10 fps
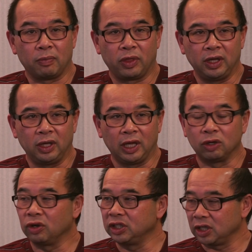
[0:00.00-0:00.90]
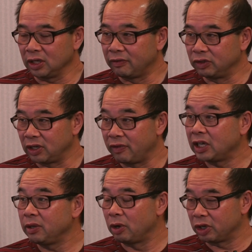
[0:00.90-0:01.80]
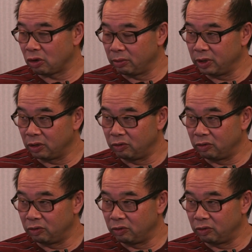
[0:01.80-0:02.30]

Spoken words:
the increasing levels of antimicrobial